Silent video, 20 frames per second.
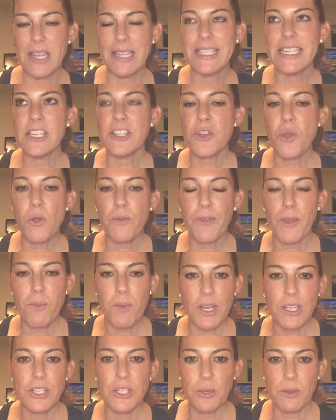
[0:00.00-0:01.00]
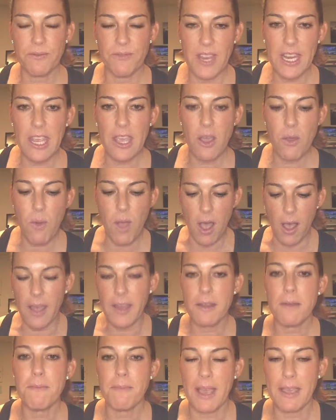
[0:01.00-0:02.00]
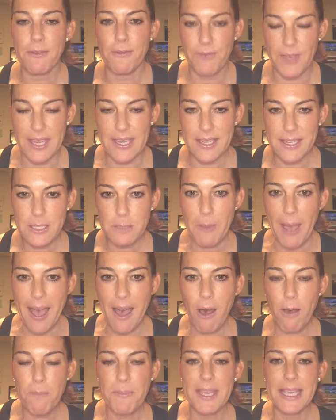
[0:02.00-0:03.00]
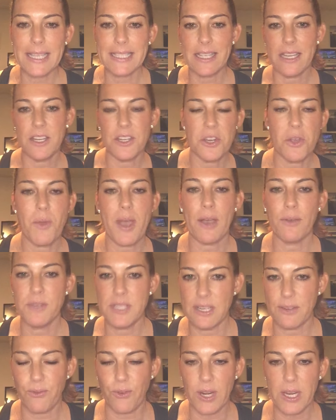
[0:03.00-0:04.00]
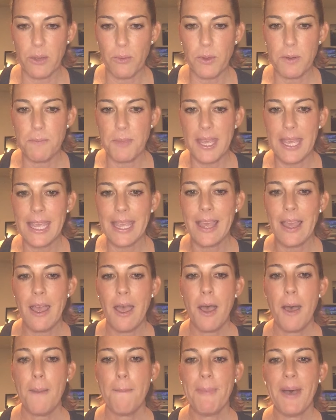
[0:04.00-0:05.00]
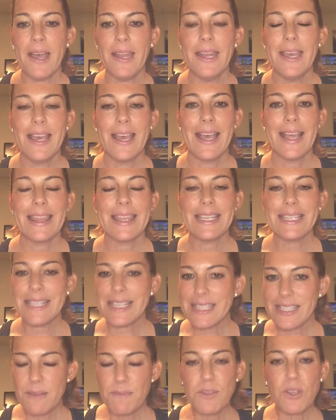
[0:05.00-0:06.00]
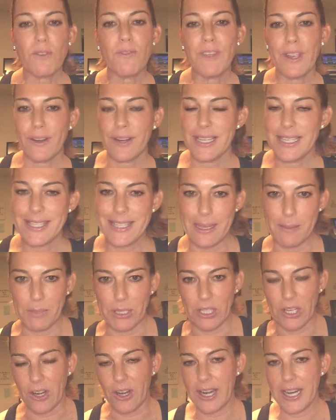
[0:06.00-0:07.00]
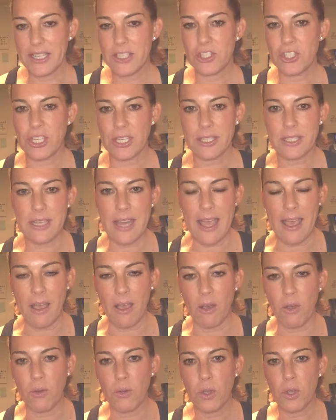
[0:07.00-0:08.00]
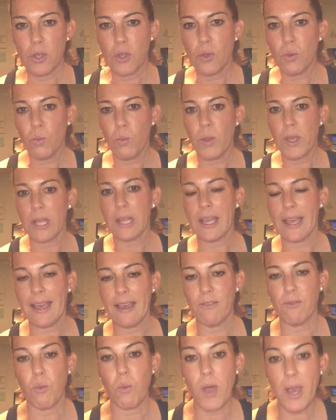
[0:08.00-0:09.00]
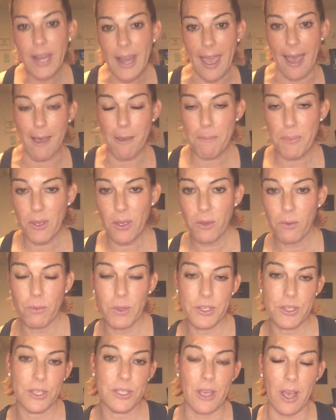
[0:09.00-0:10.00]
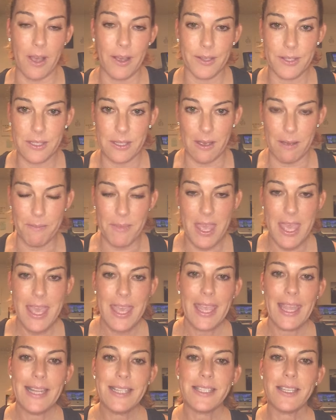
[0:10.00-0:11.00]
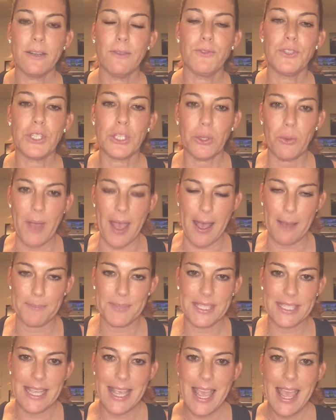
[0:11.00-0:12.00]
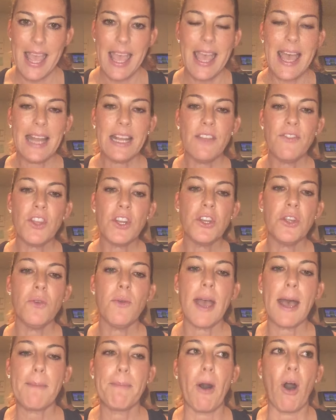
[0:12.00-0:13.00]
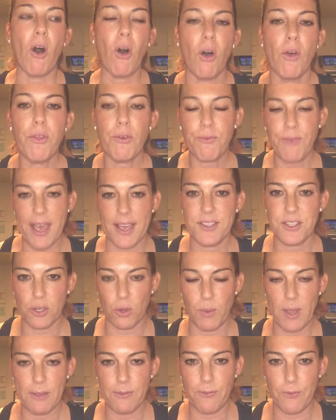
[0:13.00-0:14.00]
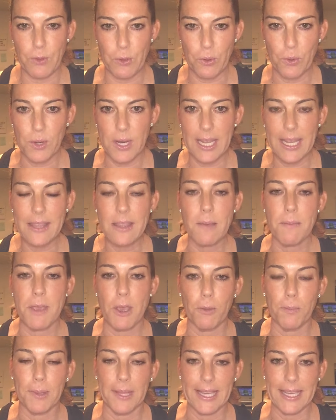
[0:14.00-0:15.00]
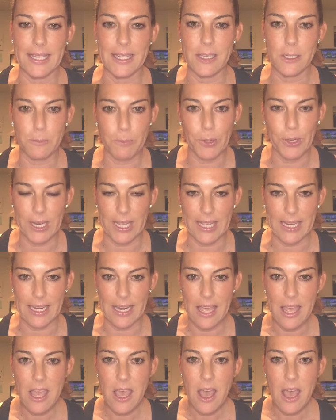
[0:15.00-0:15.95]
didn't know if I wanted to do a video on MyFitnessPal because I didn't know how different it would be, but the systems are very similar. It's just now we'll have one app, which is awesome, instead of two apps. And in the new app, all the Faster Way food in the meal plan is put in,